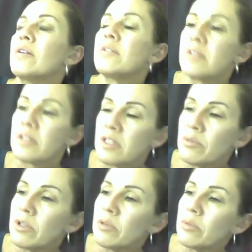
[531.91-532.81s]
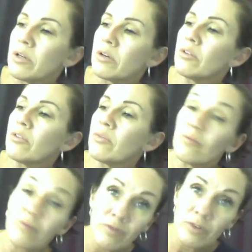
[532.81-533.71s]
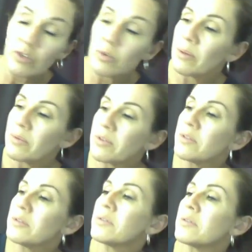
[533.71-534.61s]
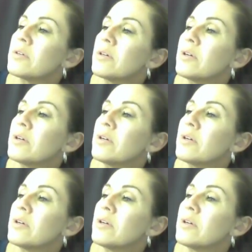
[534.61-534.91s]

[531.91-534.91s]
60 millimeters for 2 ounces.